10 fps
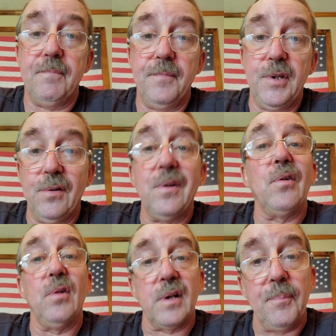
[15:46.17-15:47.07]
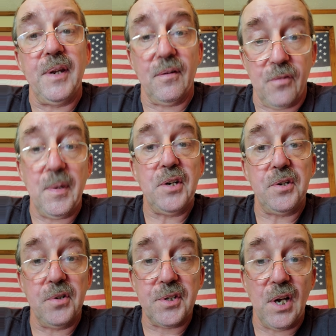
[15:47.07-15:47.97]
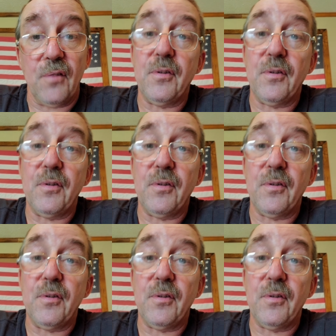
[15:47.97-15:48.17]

You can go look up the information yourself.